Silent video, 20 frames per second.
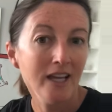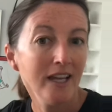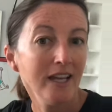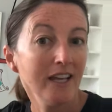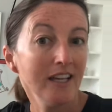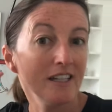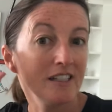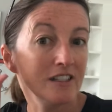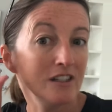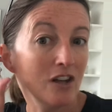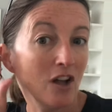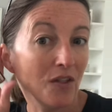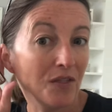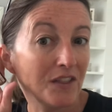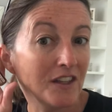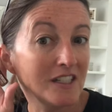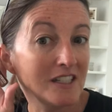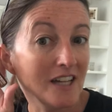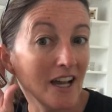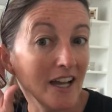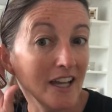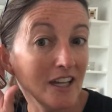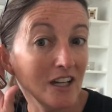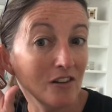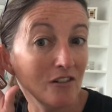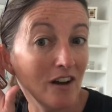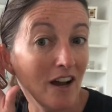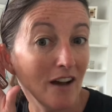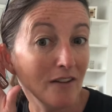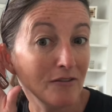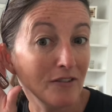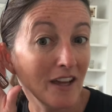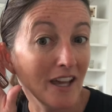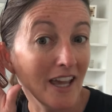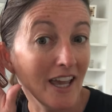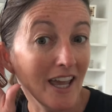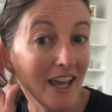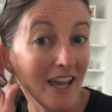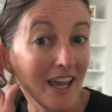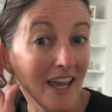It's not the digraph
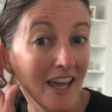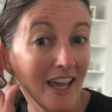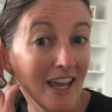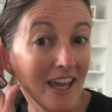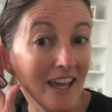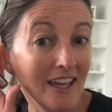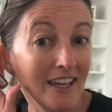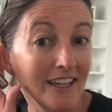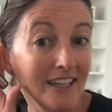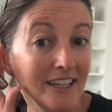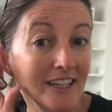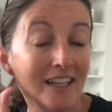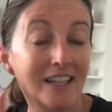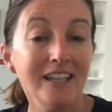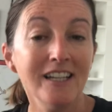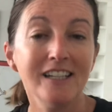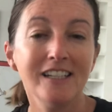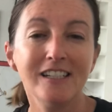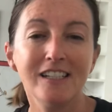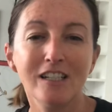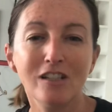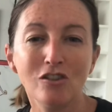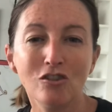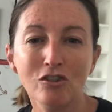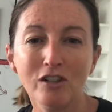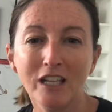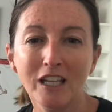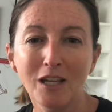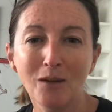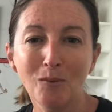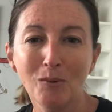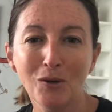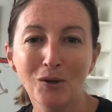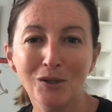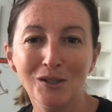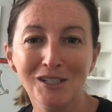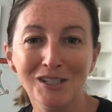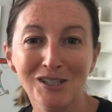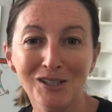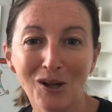A. It's a tricky
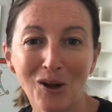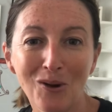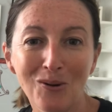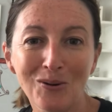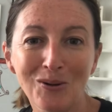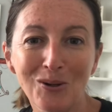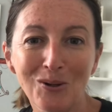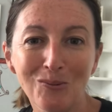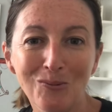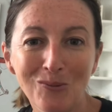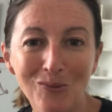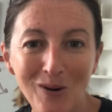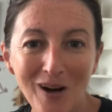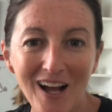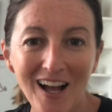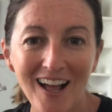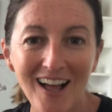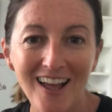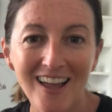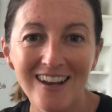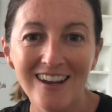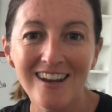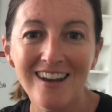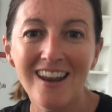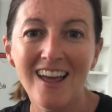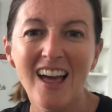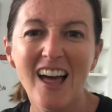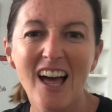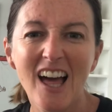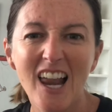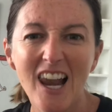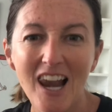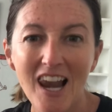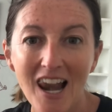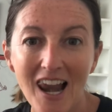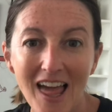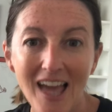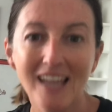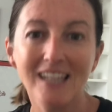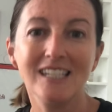word and it's only one letter.